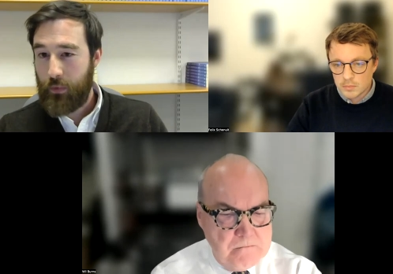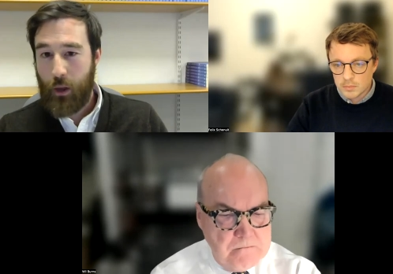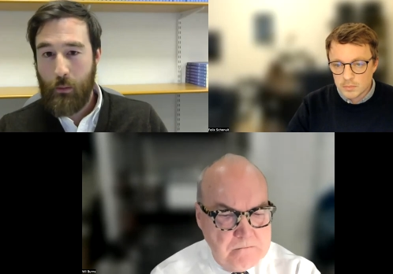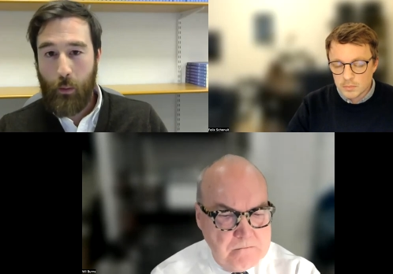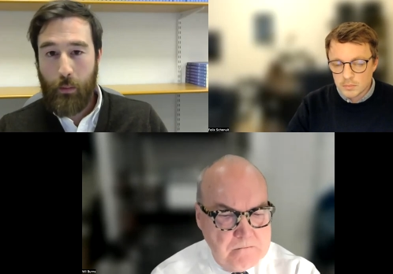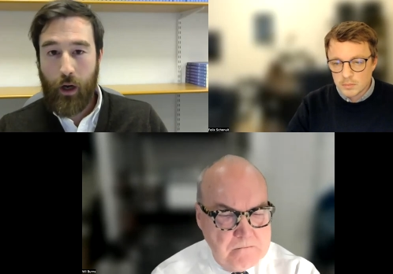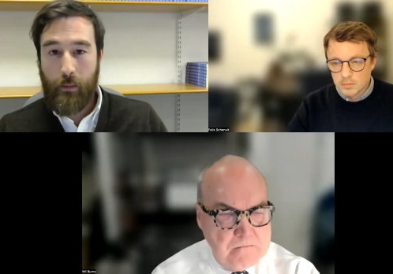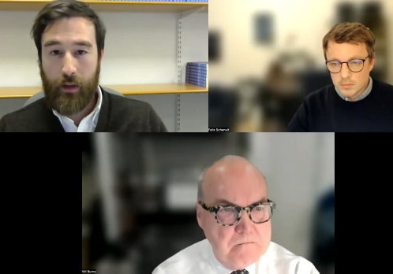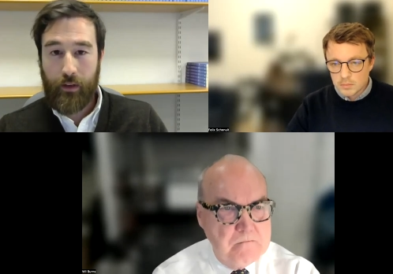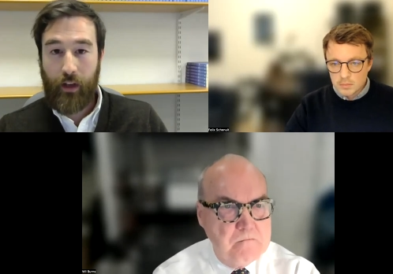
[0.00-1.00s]
Speaker 1: more
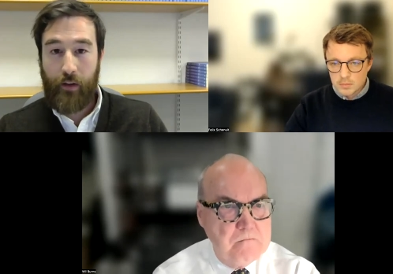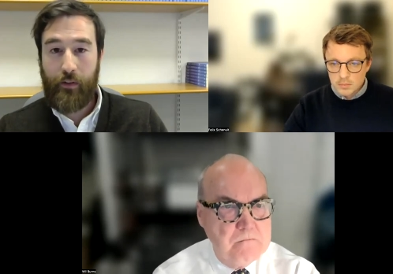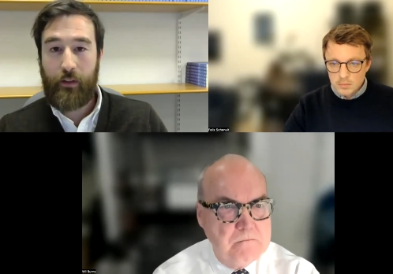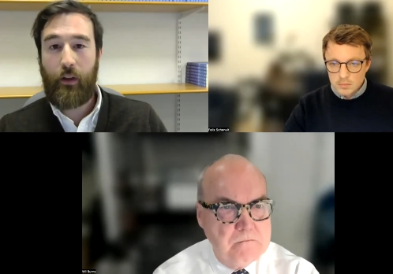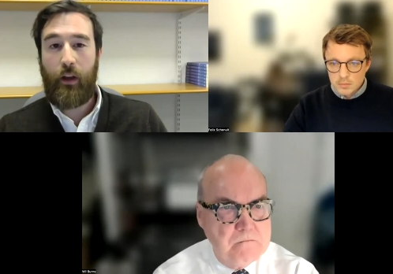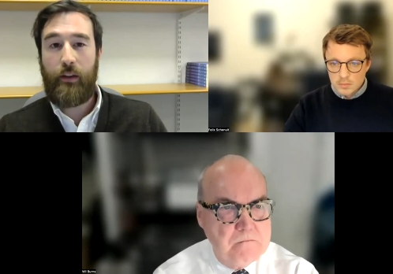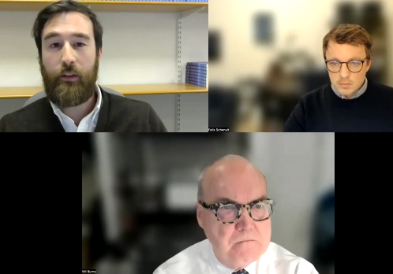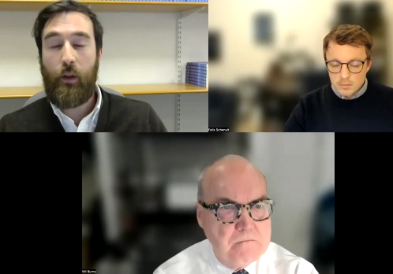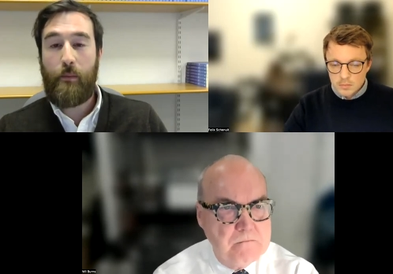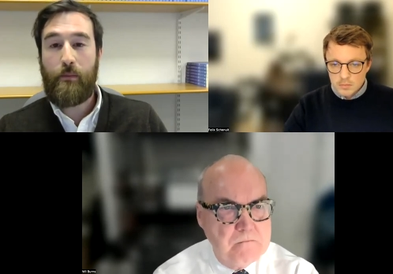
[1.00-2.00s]
permanent stuff is
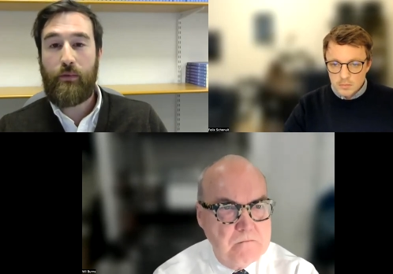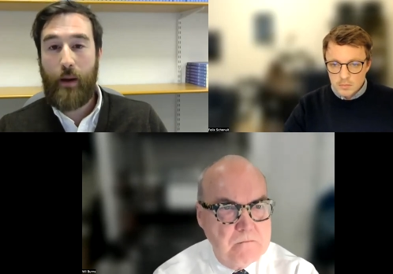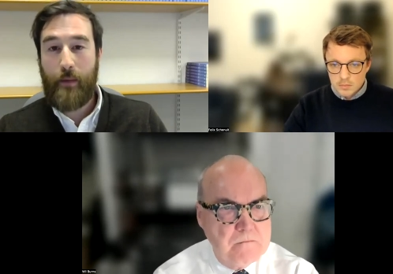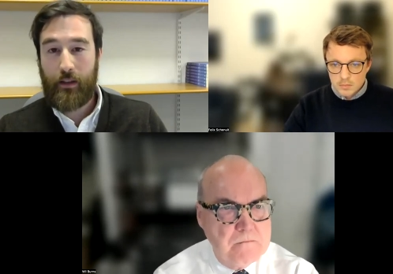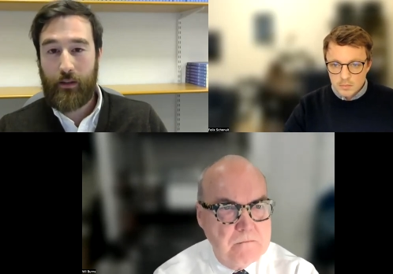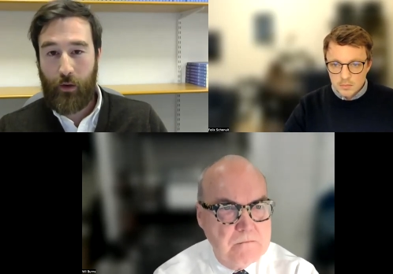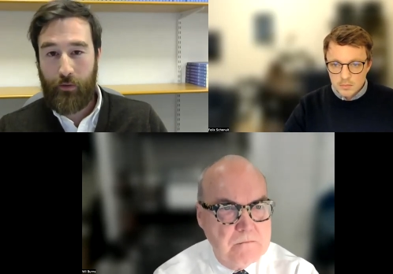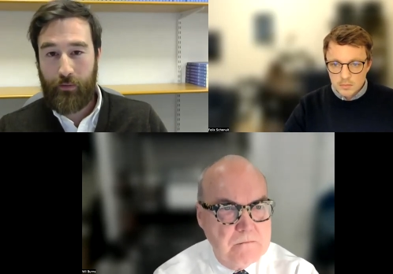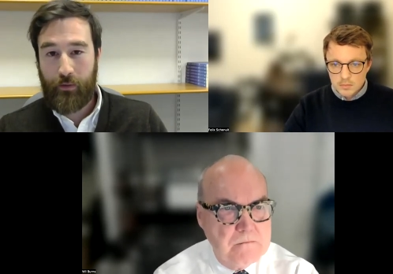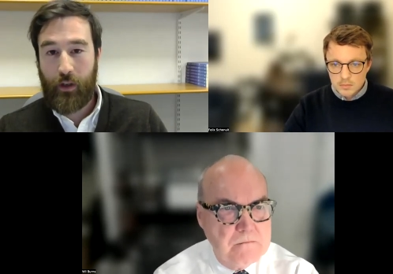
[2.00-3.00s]
is on the premise
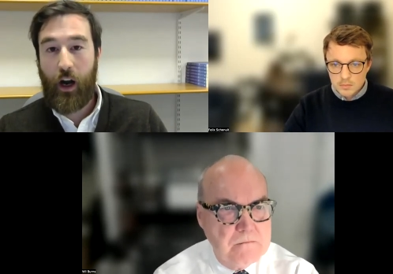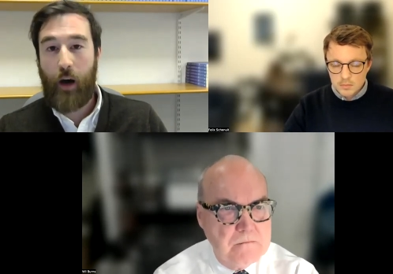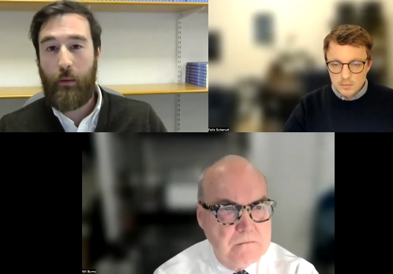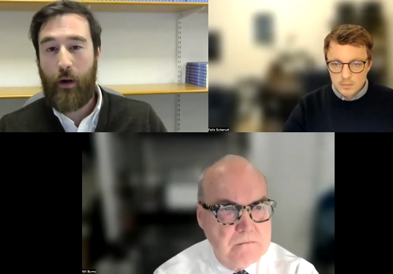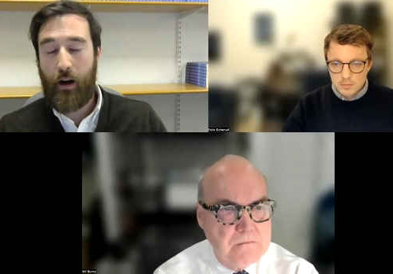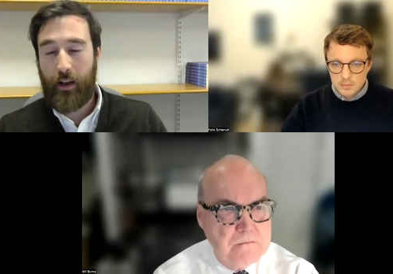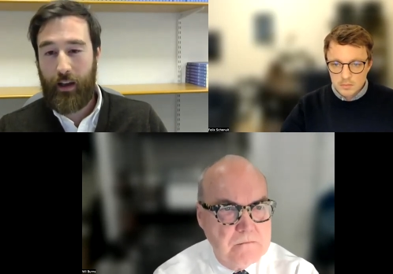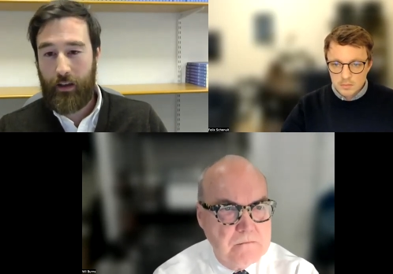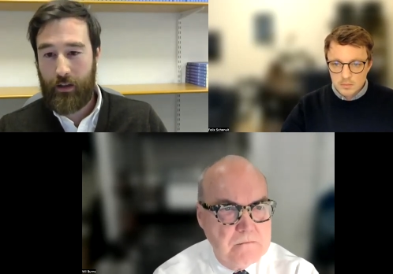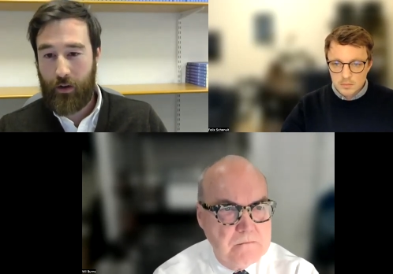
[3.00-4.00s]
of carbon
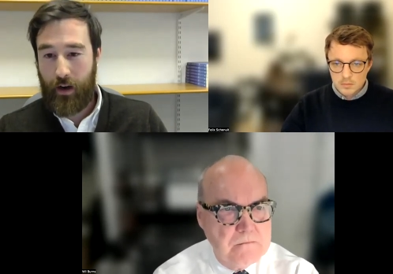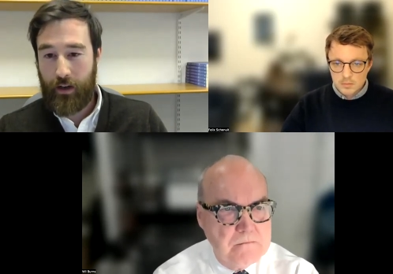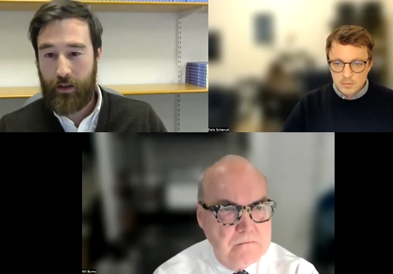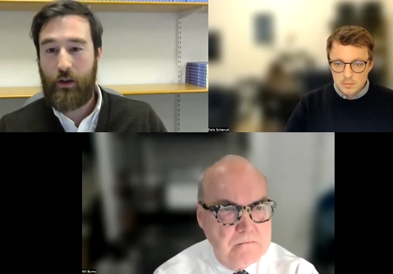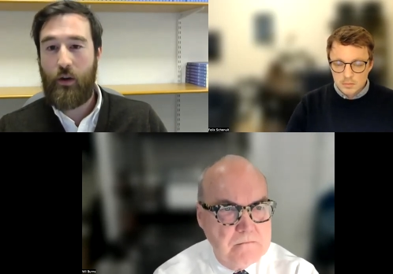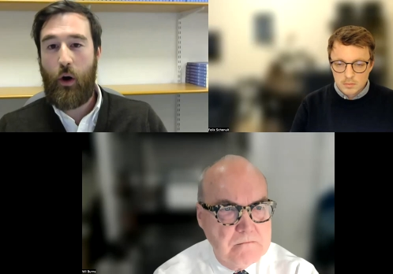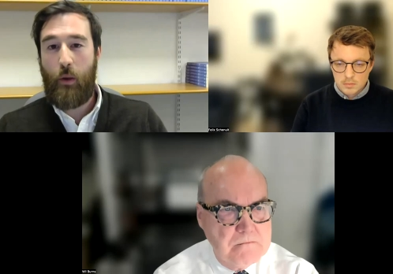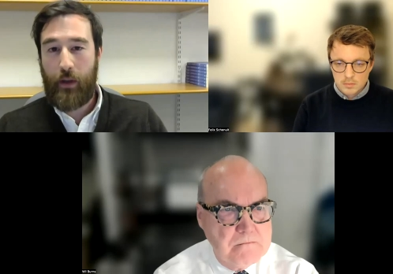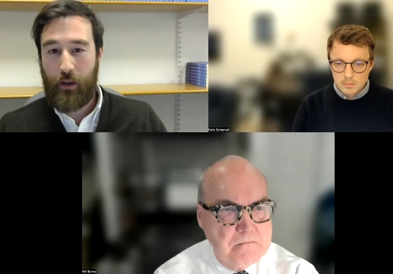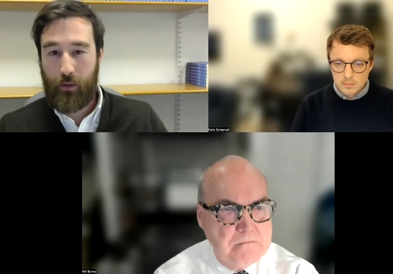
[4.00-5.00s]
market integration,
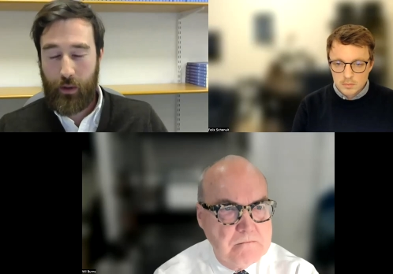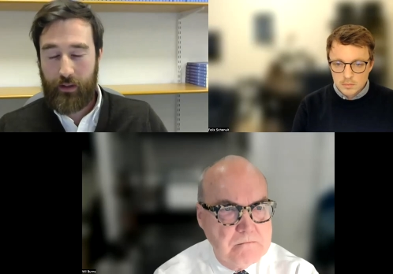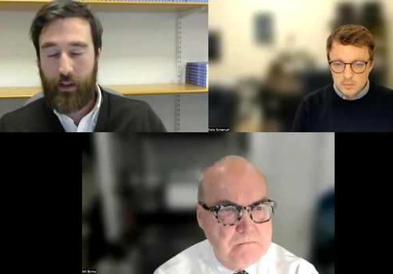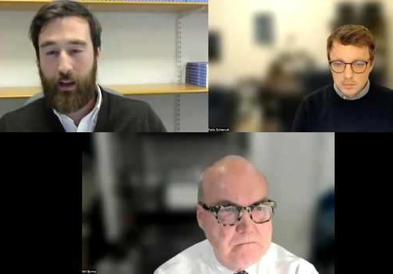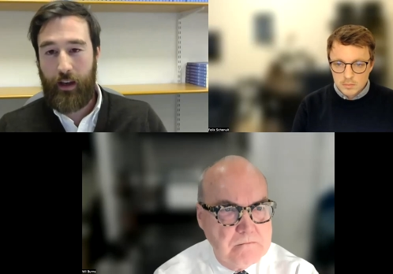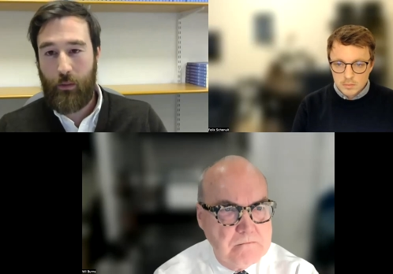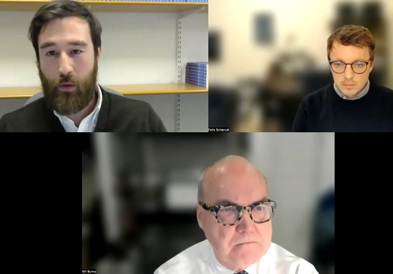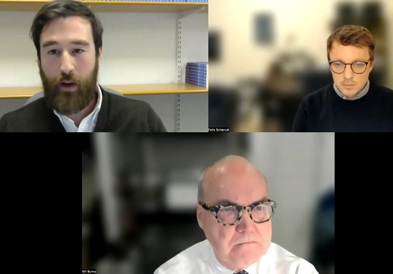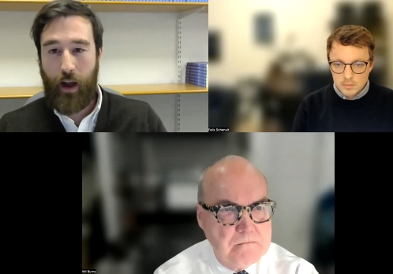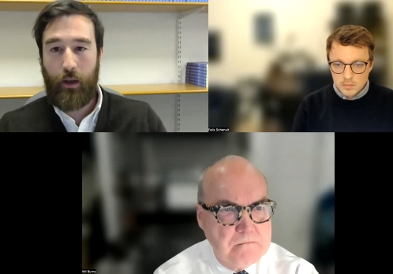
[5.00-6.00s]
not because we see it as
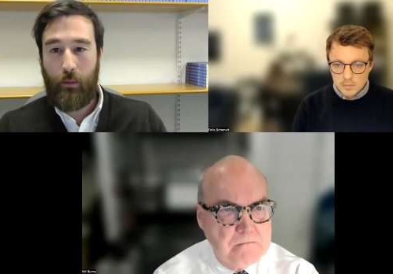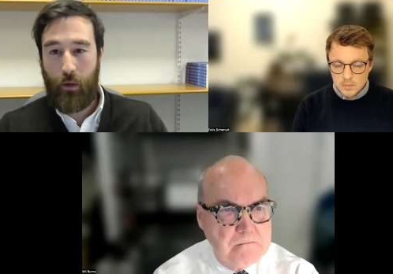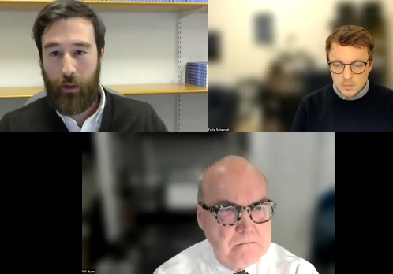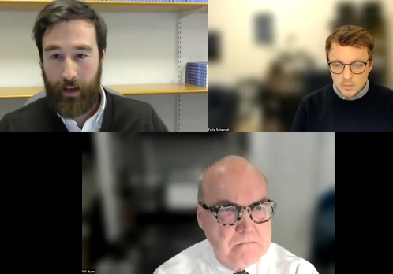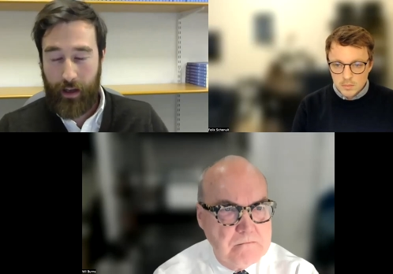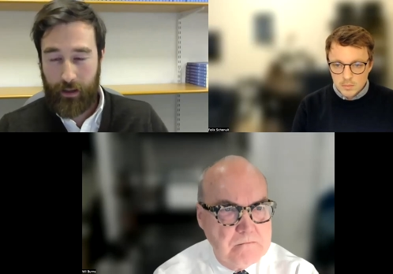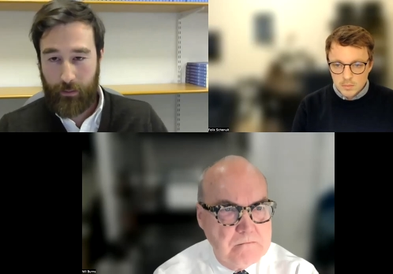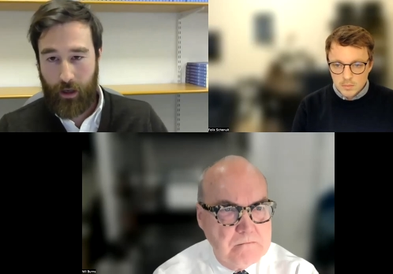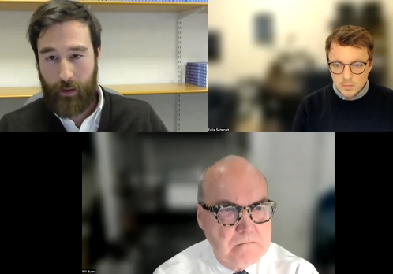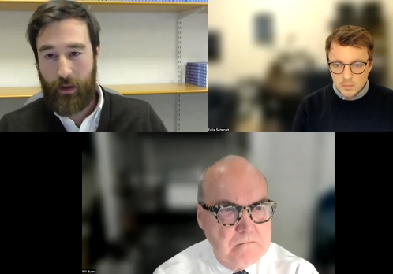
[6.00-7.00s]
more valuable than
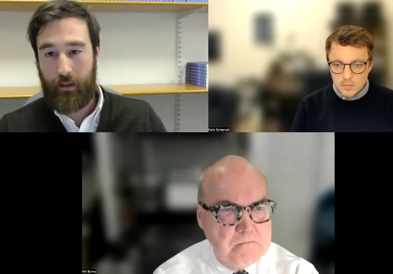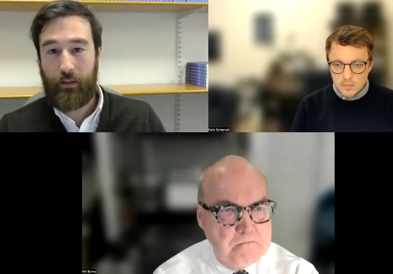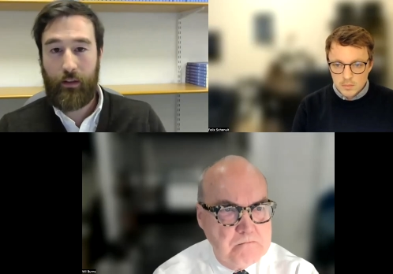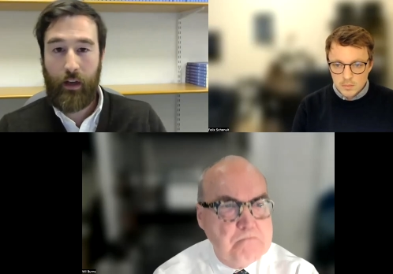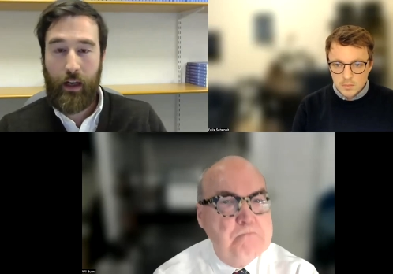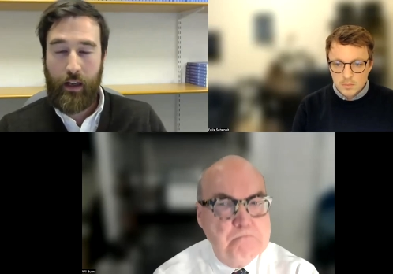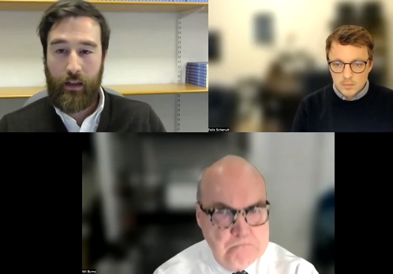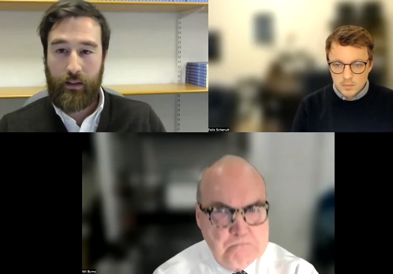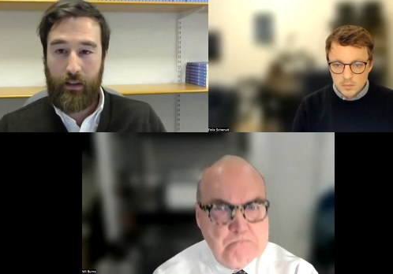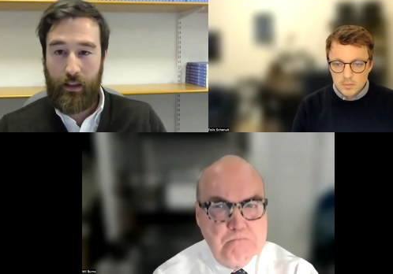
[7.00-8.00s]
less permanent
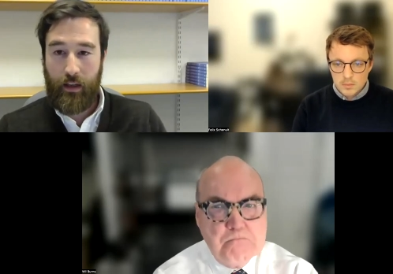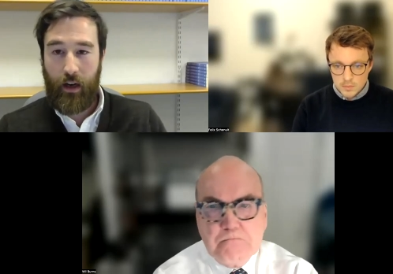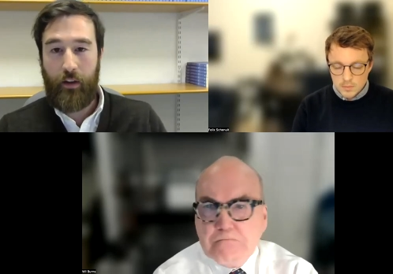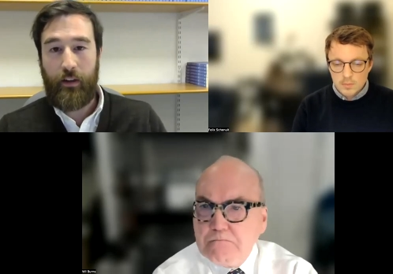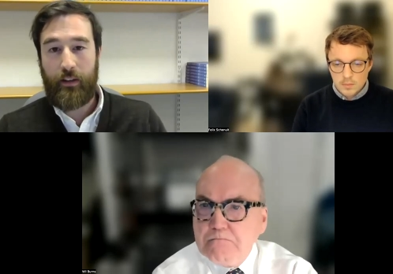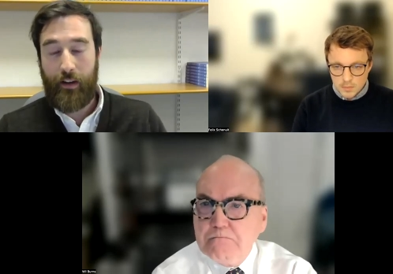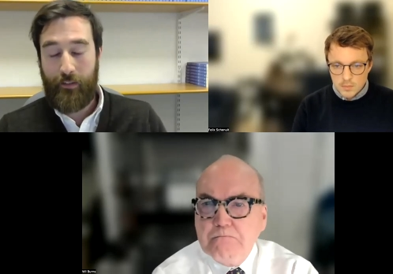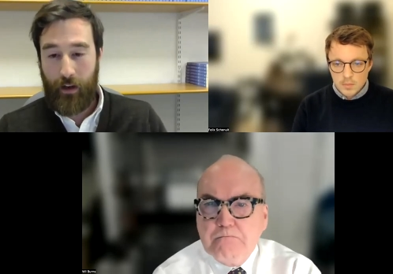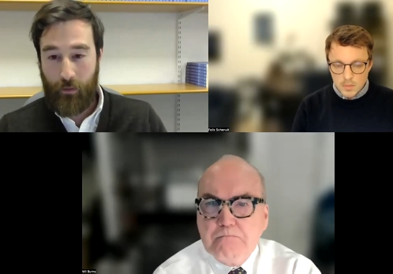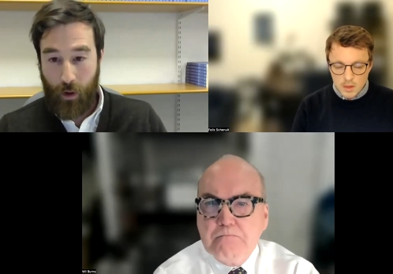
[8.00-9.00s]
CDR. There is
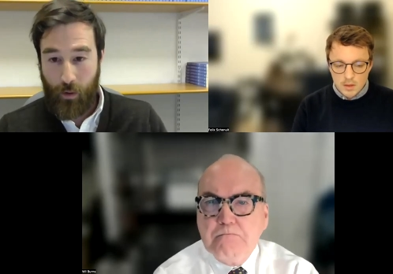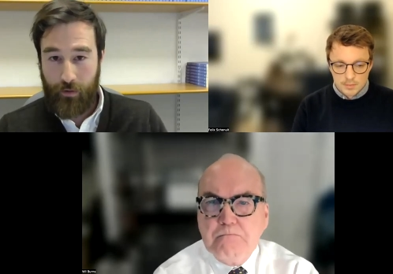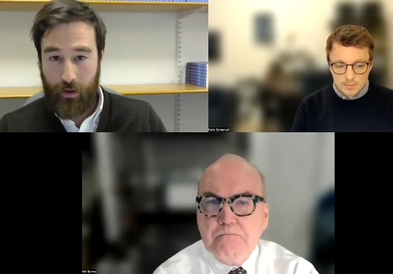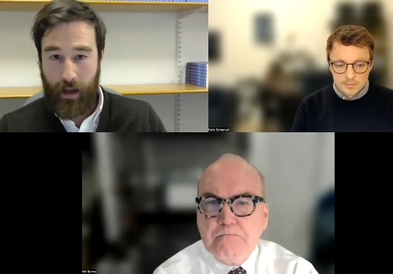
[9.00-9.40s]
definitely a role for